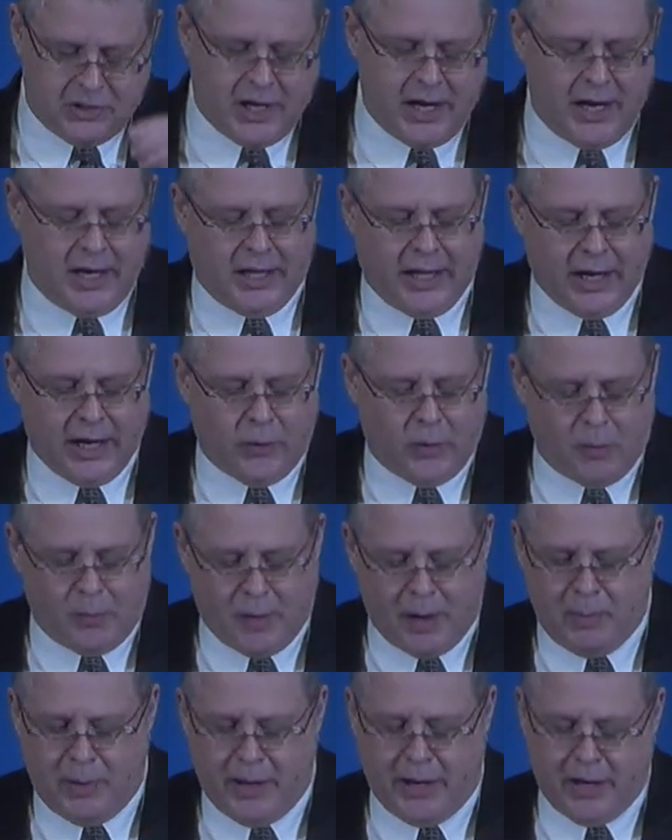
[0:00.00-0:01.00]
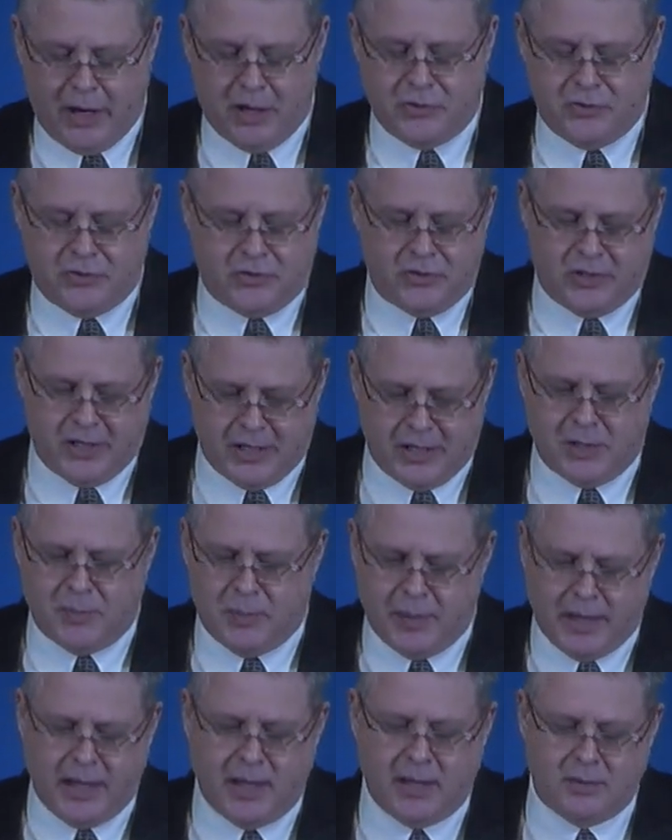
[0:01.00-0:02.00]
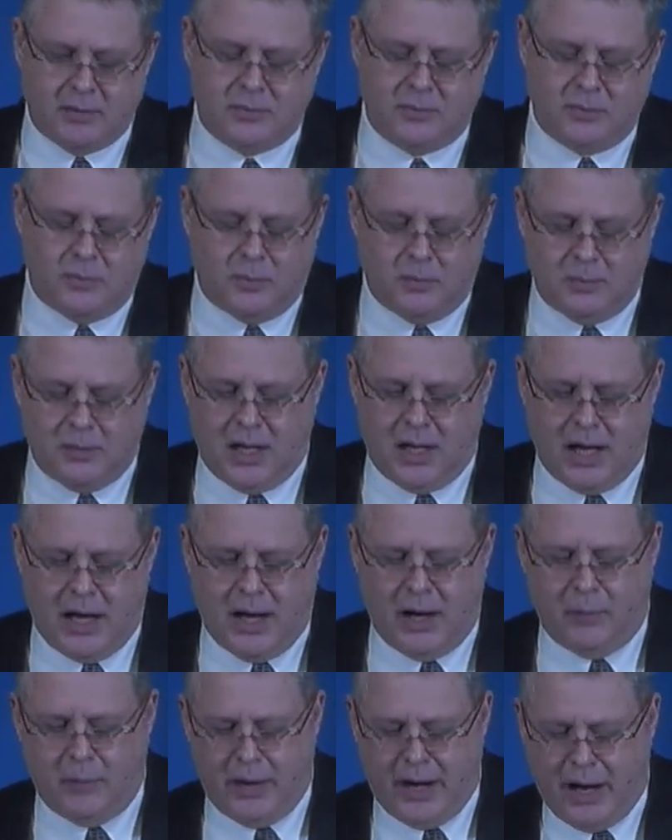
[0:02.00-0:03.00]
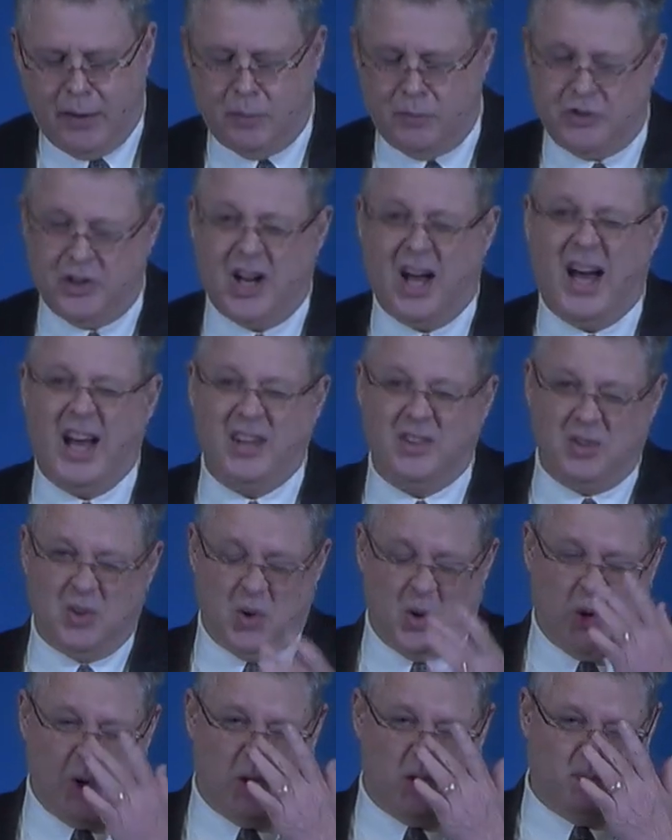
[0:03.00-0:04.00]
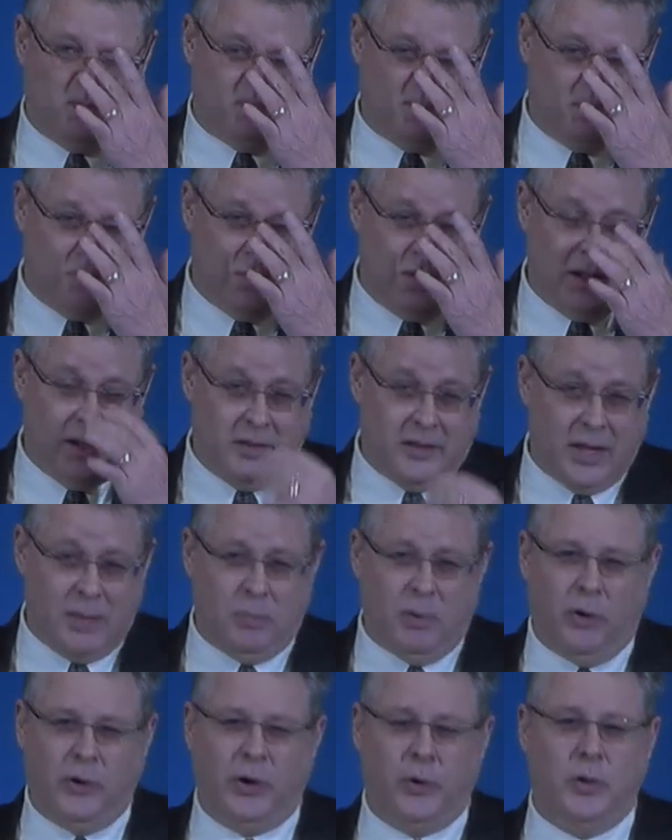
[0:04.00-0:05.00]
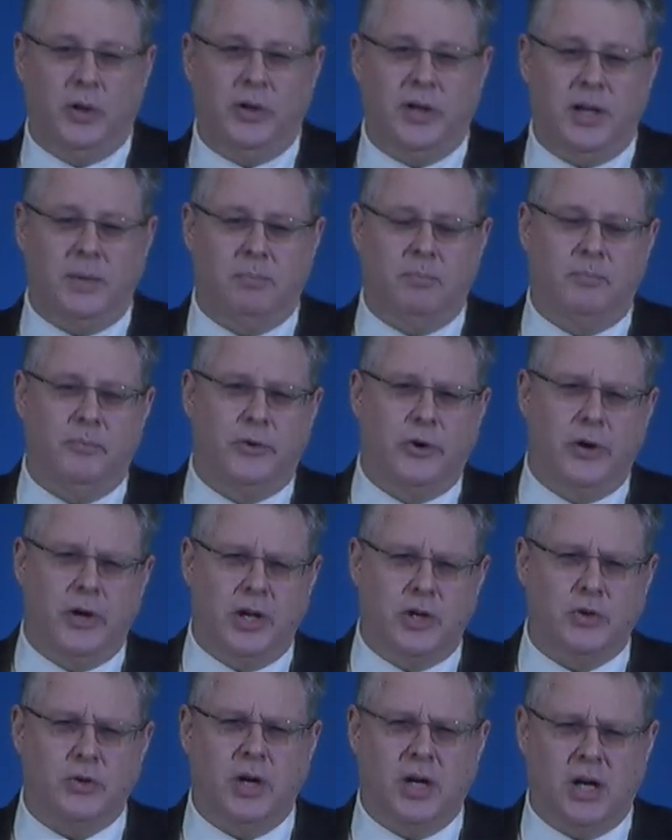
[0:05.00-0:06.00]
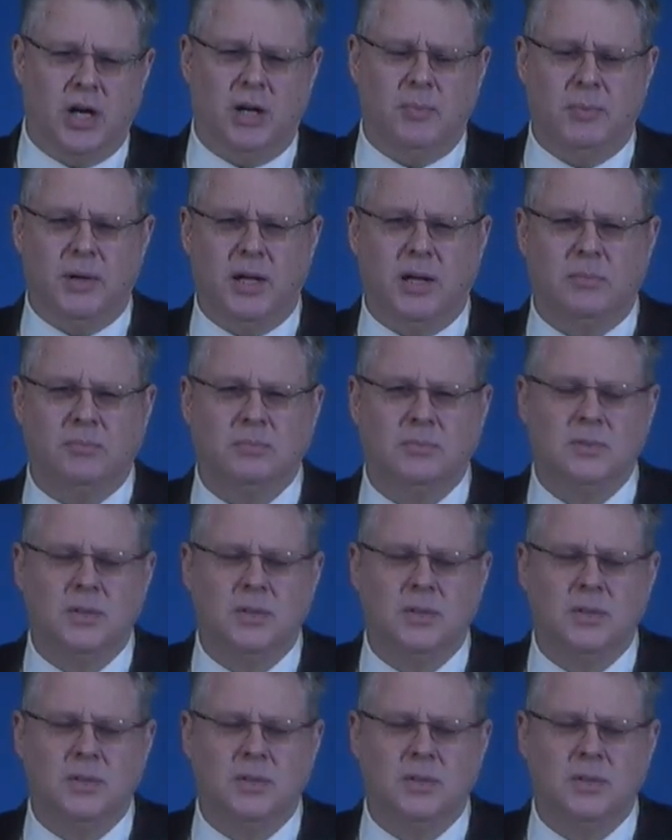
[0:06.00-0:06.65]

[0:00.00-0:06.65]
kind of like what my parents did to me uh, when I was in high school. They pulled a really dirty trick on me.